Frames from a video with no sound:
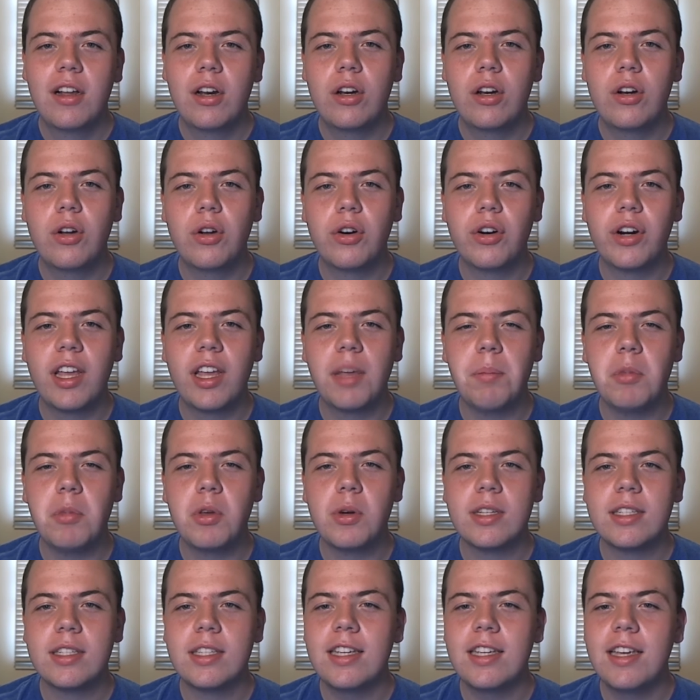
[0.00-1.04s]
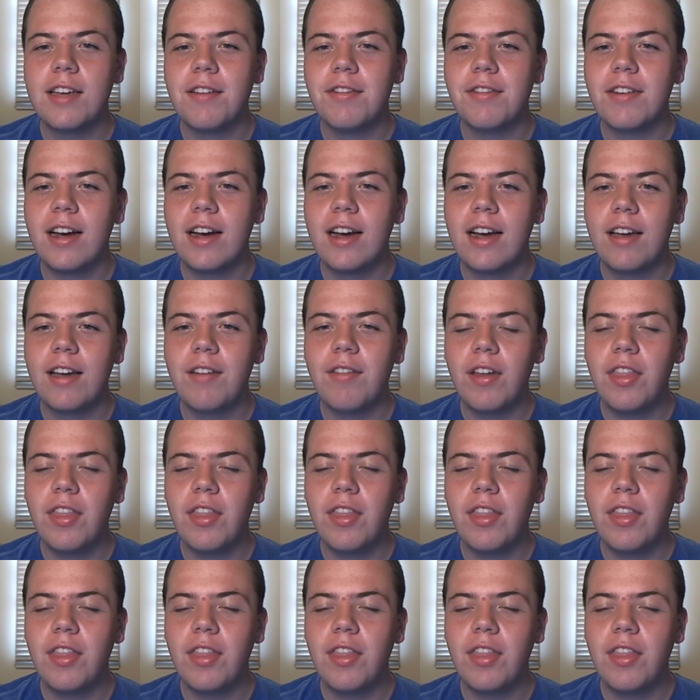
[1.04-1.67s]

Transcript: Notre Dame, USC at 5.